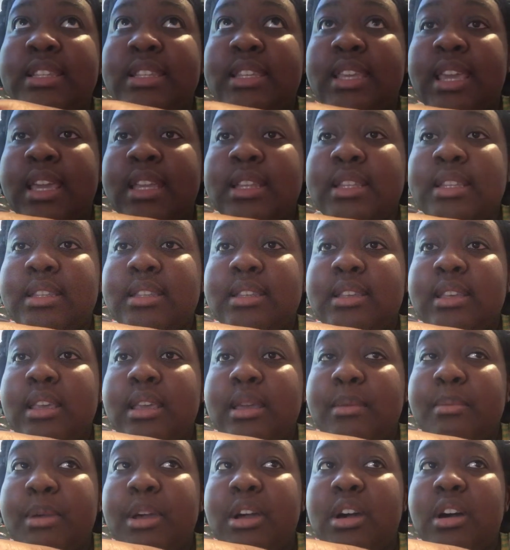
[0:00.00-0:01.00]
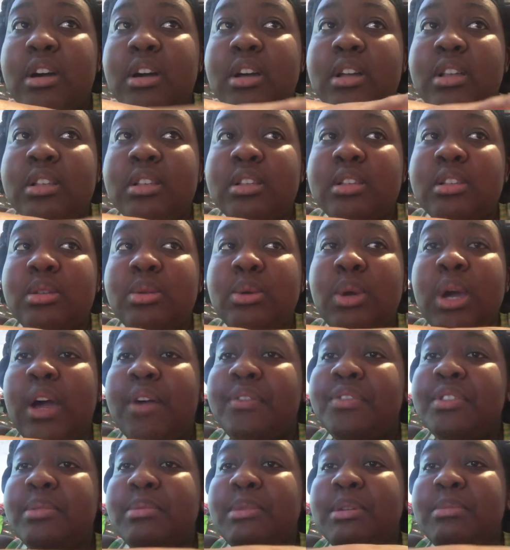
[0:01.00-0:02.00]
yet, because you
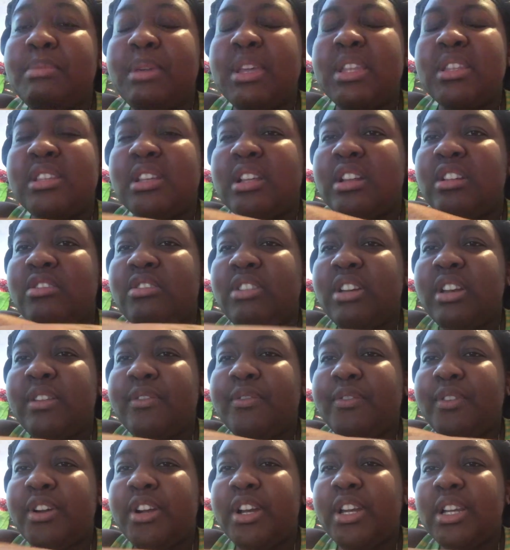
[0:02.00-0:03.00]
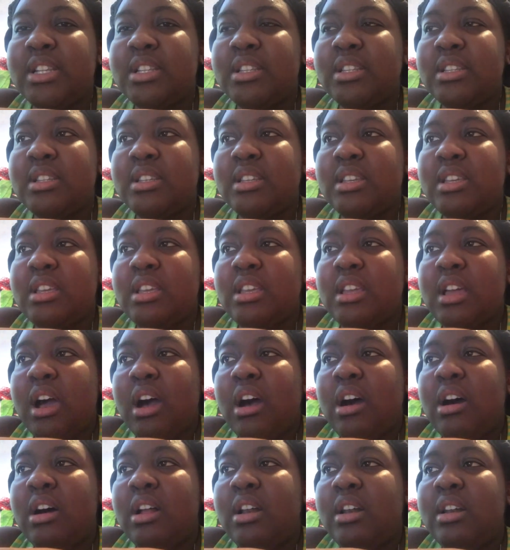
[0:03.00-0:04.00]
have to be mentally ready for it.
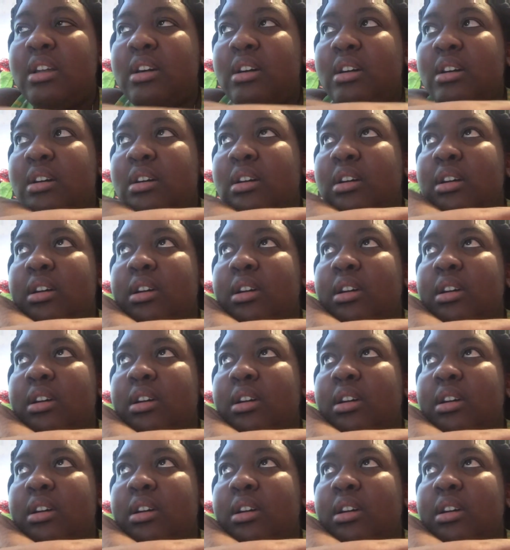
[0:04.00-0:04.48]
All the